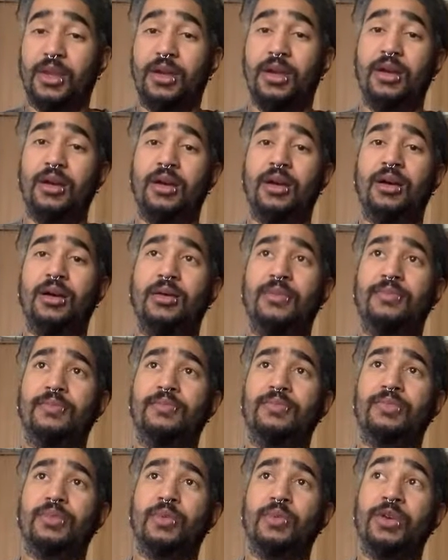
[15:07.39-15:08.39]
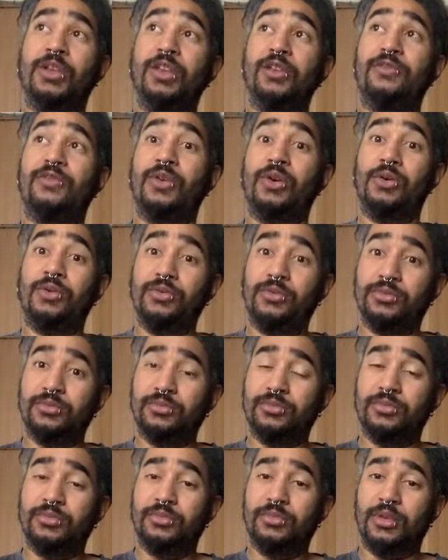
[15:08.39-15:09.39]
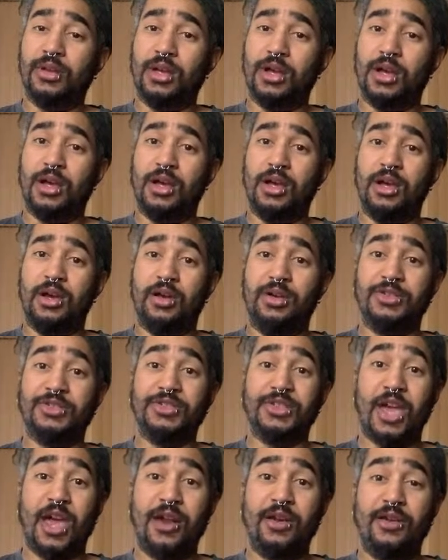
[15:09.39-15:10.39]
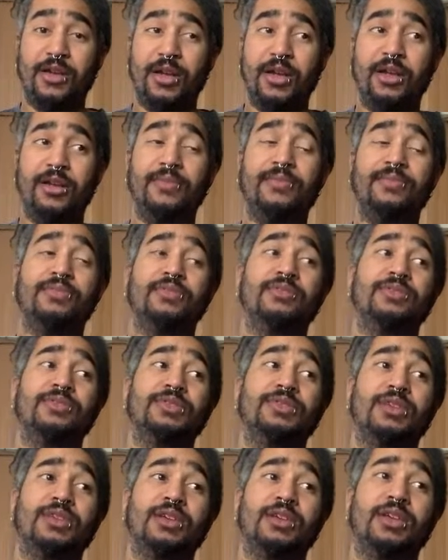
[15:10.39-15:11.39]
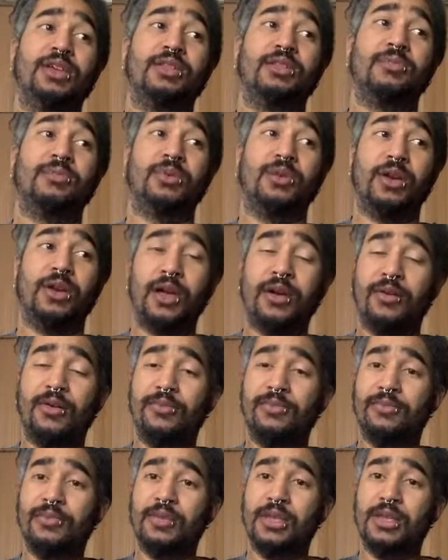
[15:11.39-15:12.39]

We did vote on Saturday to kick the board out.